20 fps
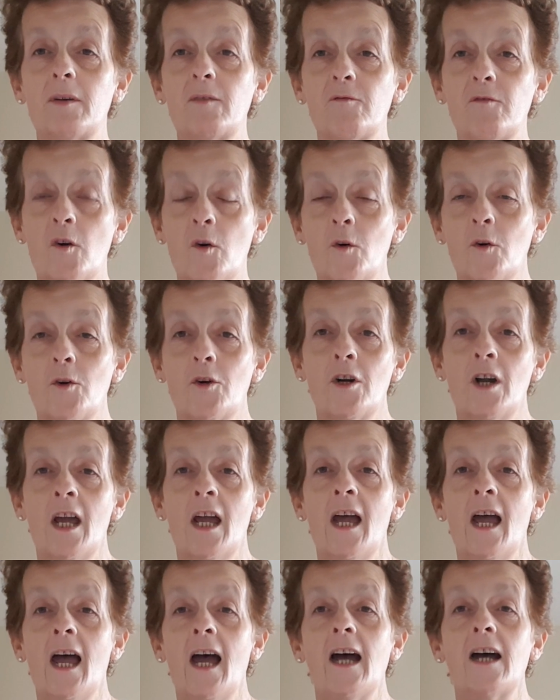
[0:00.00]
before
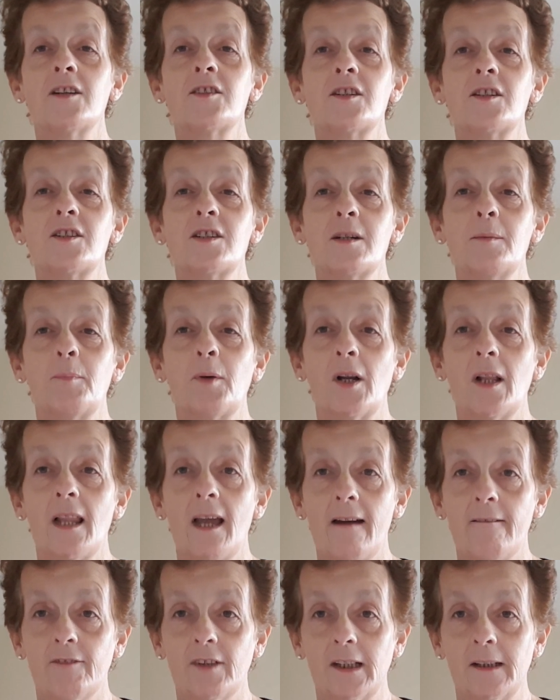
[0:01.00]
at a deeper
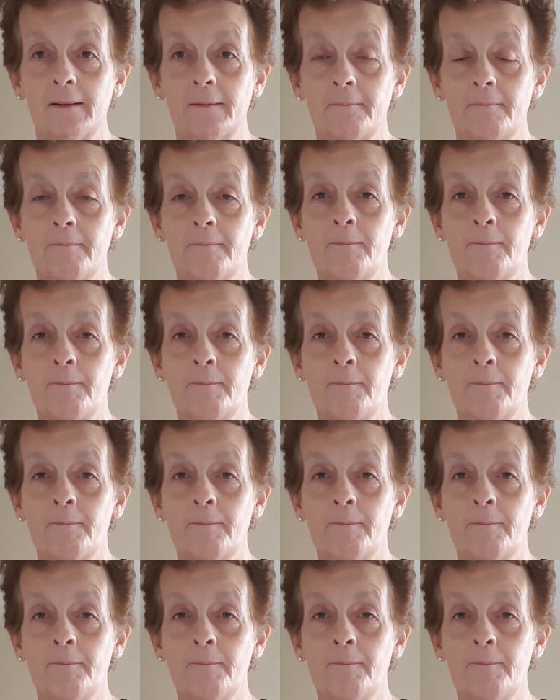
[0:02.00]
level.